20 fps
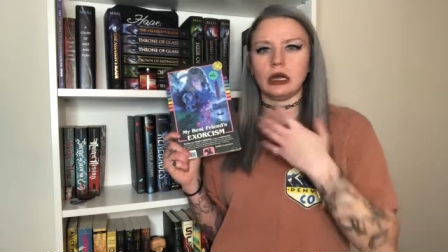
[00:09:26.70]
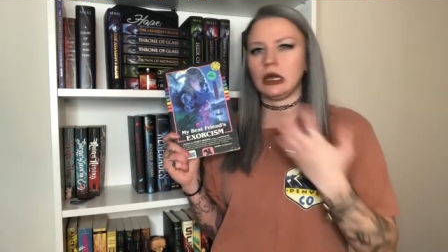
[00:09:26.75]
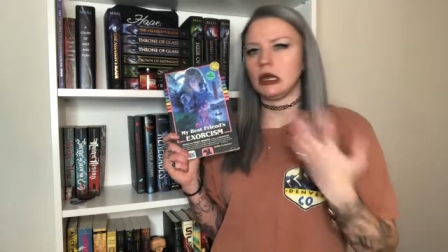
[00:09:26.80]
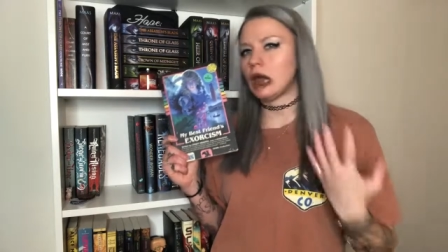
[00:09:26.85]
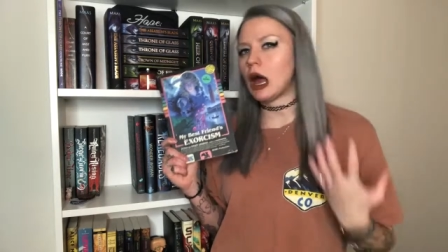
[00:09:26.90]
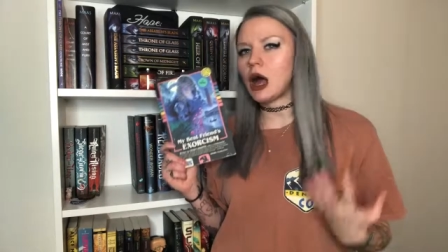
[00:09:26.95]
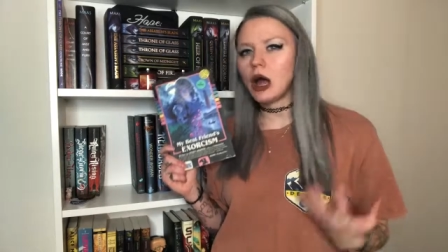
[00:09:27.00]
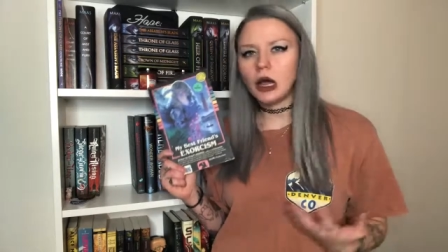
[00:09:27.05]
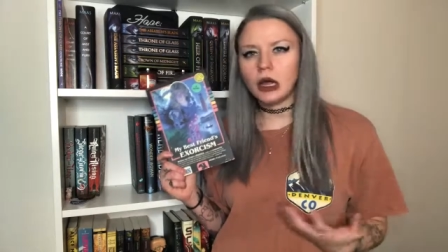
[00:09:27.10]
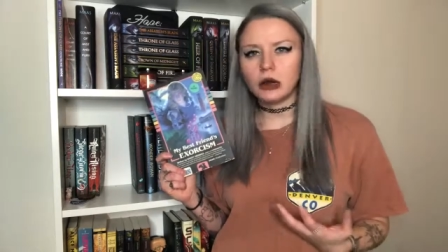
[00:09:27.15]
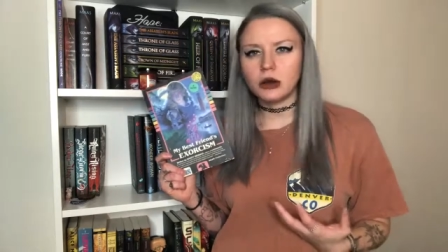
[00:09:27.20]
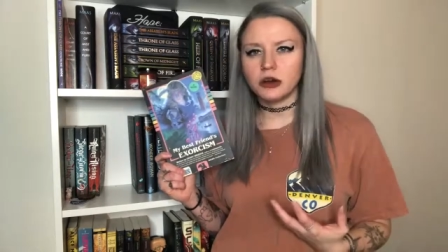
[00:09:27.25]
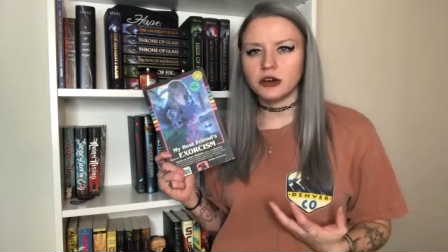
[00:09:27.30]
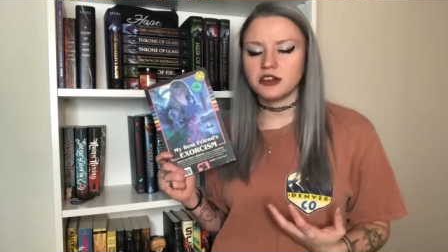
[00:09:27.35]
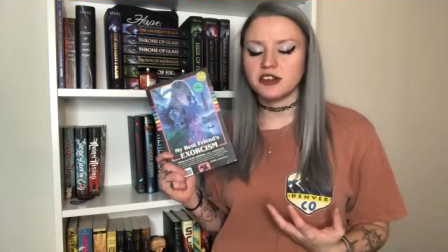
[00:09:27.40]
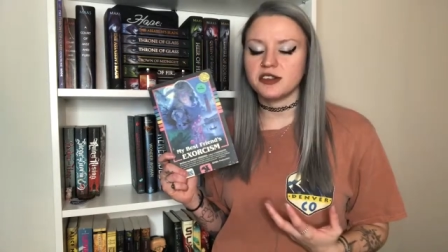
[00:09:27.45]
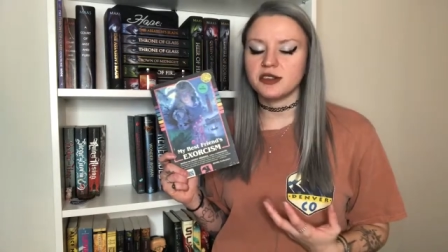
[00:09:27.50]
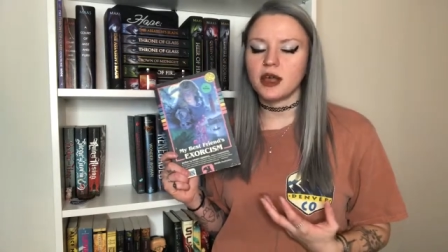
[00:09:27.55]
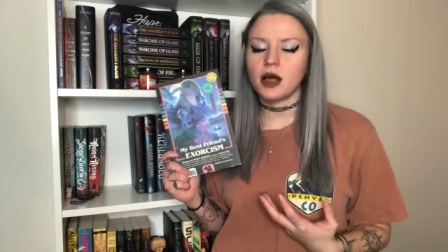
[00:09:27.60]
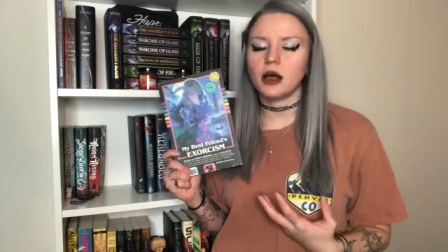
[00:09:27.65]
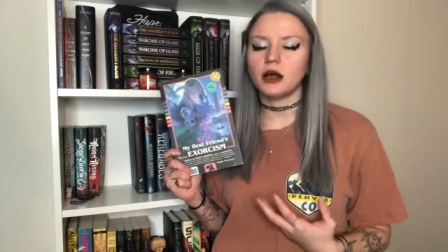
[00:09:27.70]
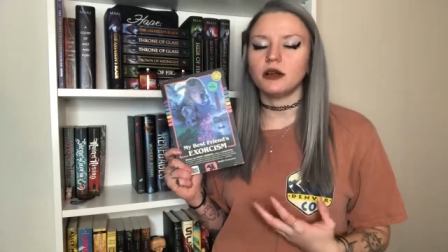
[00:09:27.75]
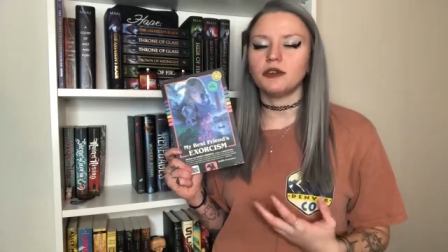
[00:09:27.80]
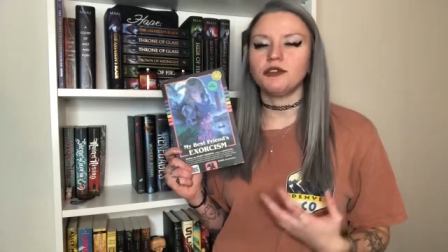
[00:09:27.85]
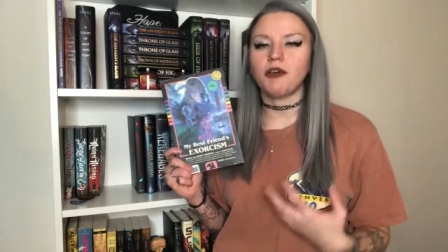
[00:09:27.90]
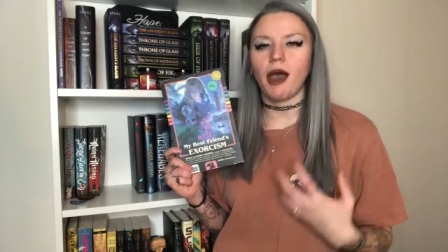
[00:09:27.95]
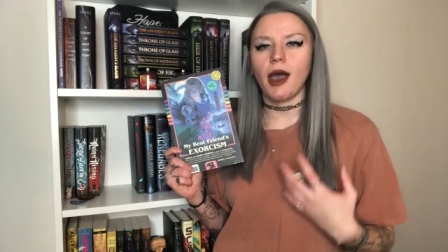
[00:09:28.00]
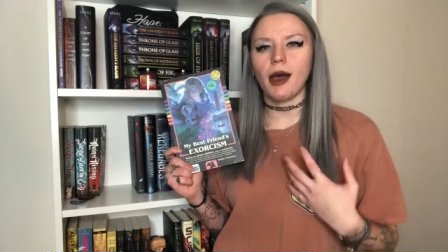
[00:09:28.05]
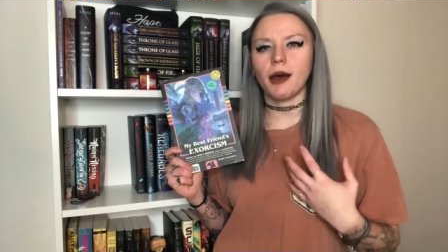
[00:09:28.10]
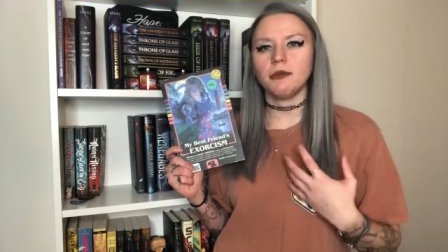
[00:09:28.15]
not herself.
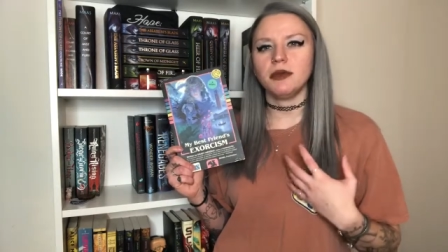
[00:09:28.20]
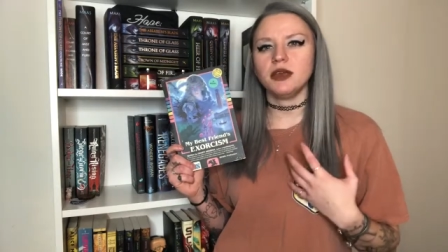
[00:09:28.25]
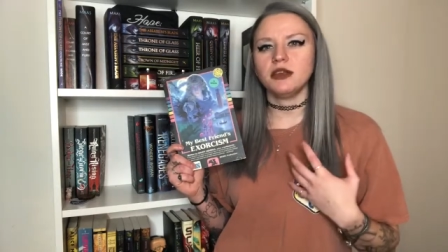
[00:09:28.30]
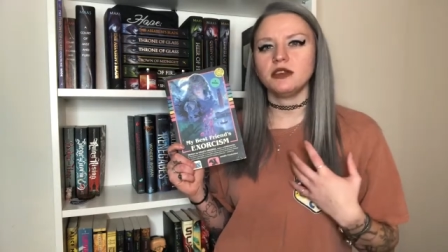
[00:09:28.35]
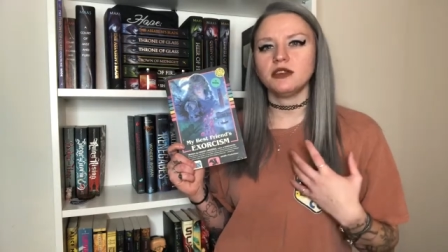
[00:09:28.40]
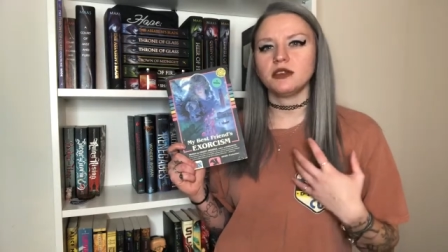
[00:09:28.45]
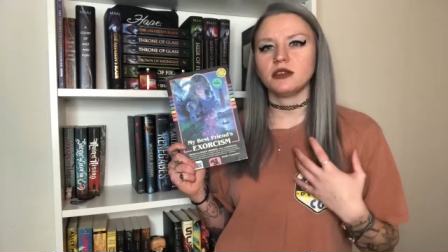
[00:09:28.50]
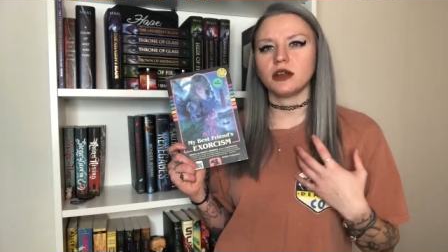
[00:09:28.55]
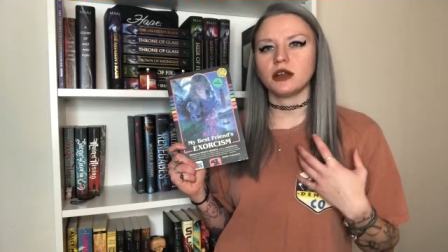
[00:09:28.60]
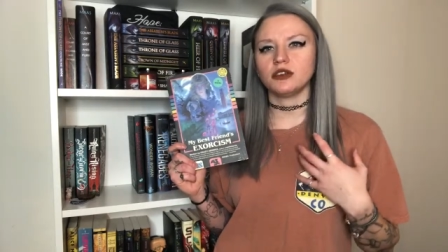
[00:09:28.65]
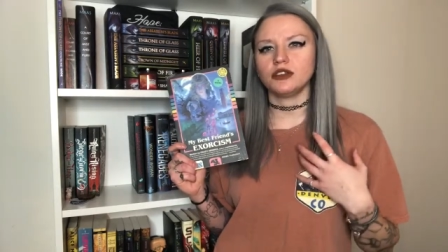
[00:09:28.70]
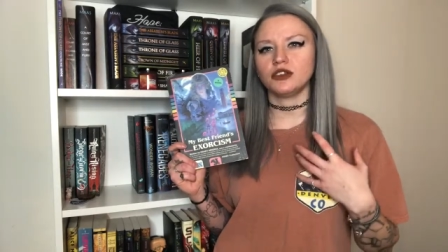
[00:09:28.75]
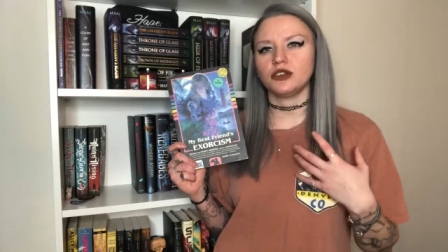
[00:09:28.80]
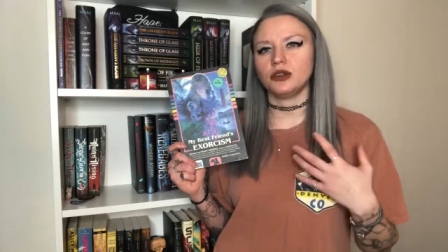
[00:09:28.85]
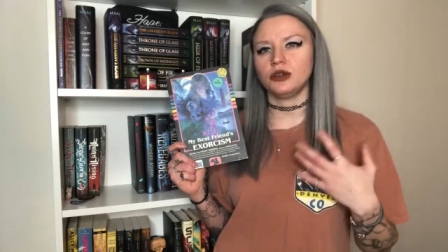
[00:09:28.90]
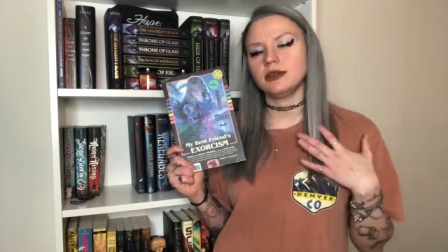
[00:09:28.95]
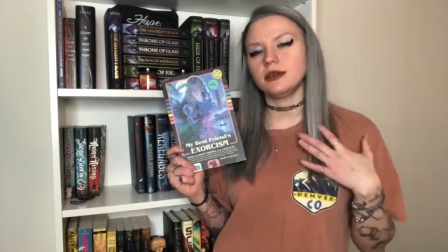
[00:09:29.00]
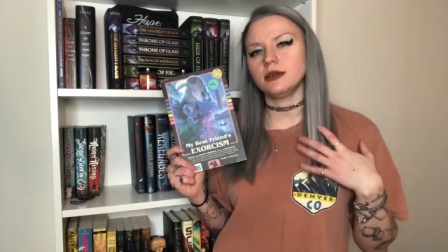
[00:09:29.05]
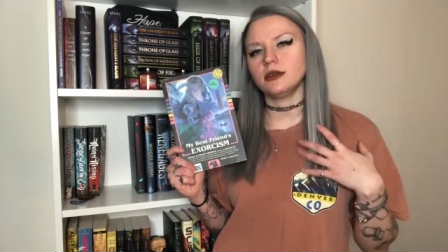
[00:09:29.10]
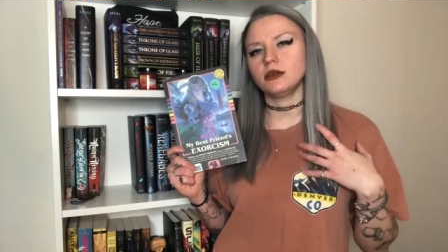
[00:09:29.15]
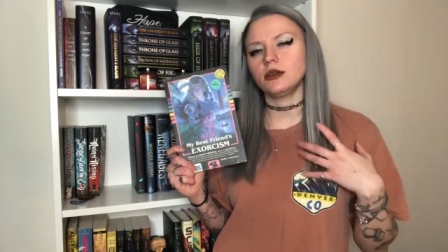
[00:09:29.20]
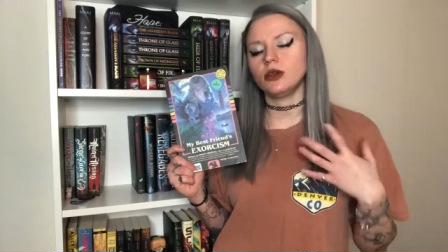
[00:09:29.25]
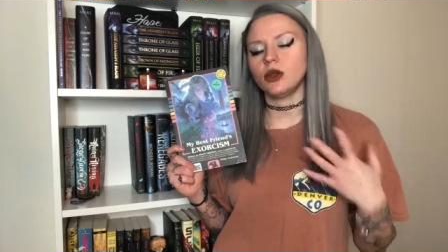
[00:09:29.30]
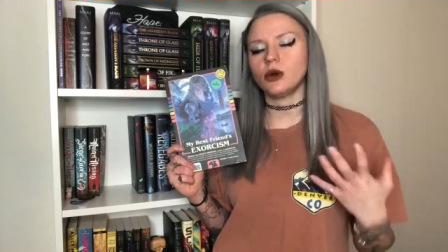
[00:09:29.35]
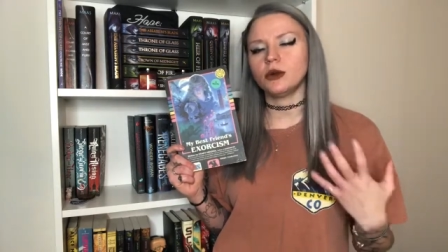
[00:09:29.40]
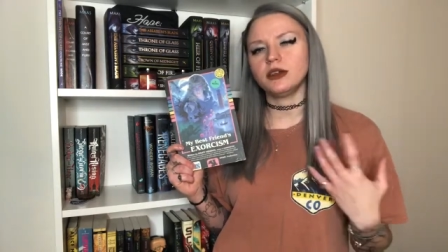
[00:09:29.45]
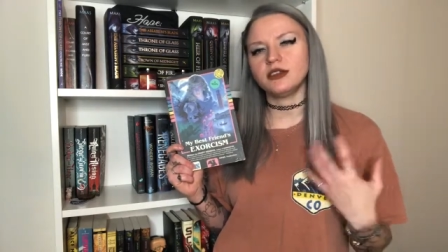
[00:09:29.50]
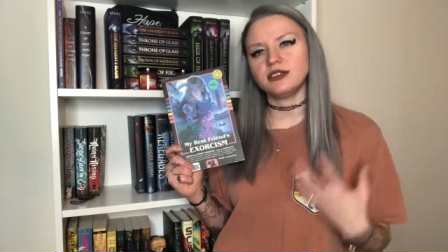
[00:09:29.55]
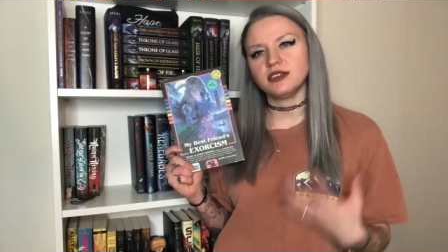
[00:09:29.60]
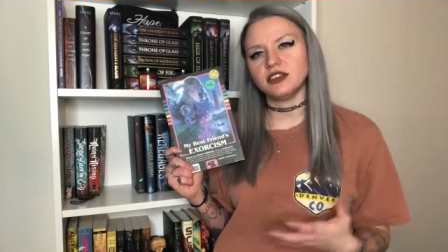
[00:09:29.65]
Abby starts to
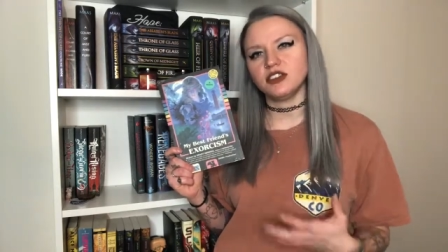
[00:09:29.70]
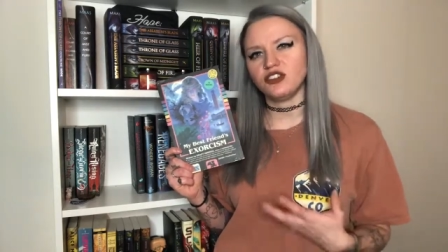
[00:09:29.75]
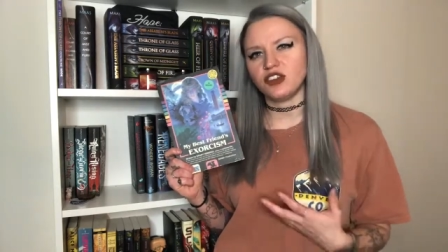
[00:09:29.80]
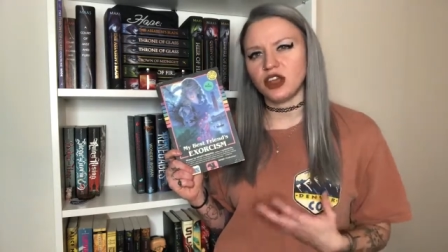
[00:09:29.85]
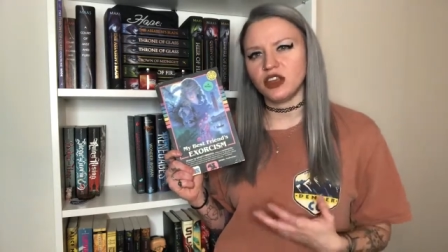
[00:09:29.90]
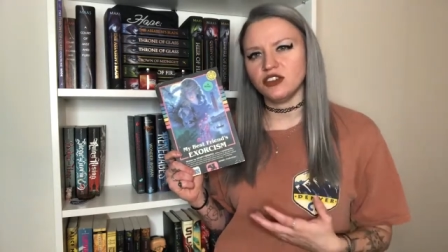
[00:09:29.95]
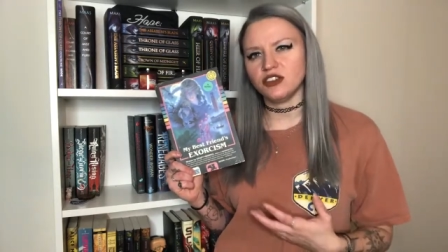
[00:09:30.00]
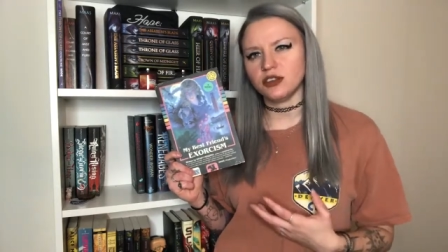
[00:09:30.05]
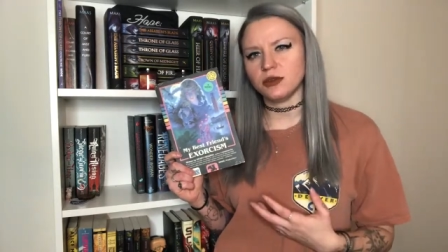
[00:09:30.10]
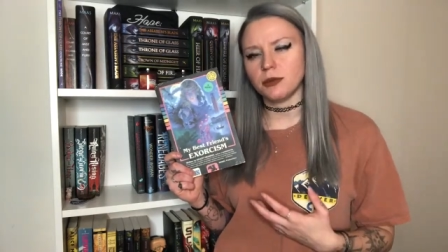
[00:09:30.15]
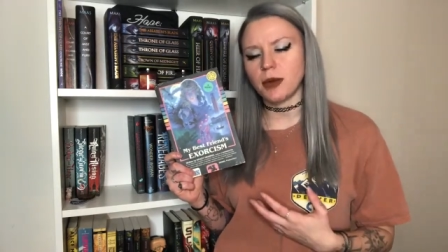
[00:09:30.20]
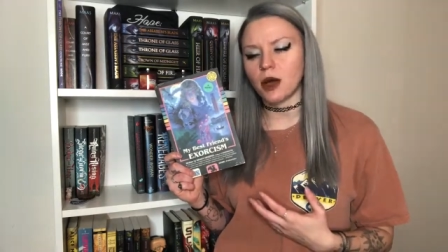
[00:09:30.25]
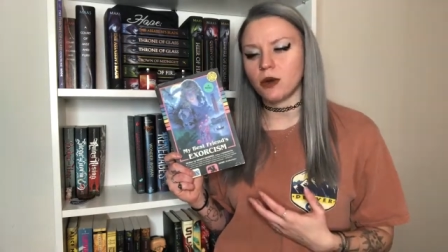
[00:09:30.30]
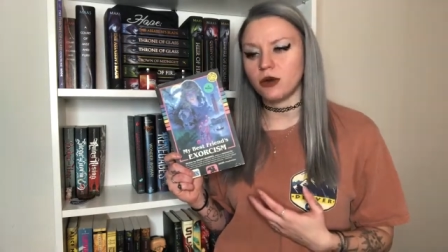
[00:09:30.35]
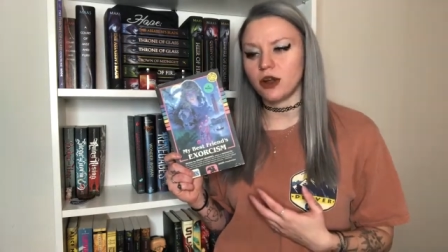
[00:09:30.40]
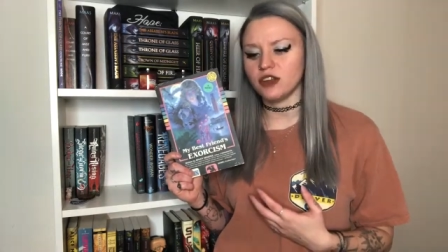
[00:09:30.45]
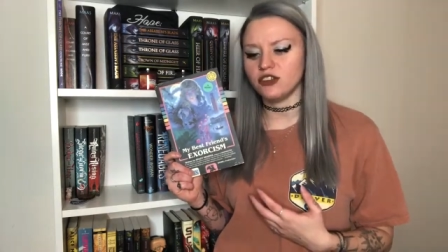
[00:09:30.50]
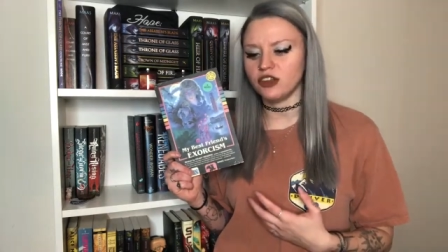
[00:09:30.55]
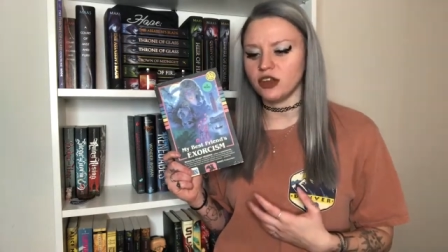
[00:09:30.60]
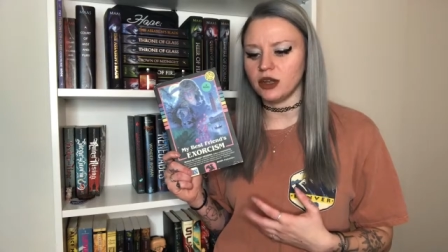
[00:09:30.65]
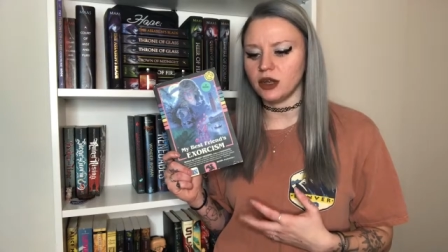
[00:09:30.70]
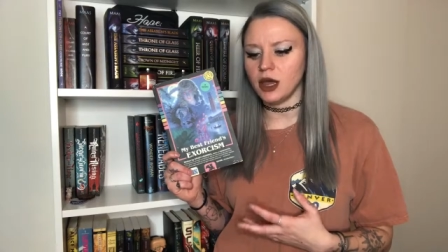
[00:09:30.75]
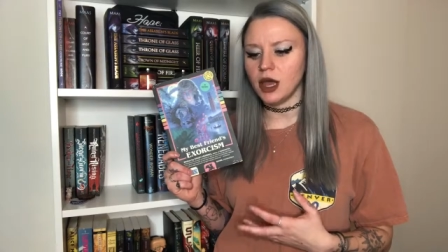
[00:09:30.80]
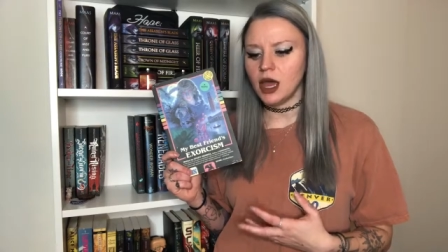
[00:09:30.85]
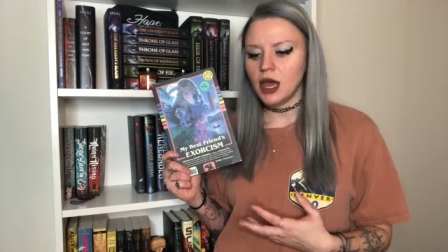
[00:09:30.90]
notice these changes about Gretchen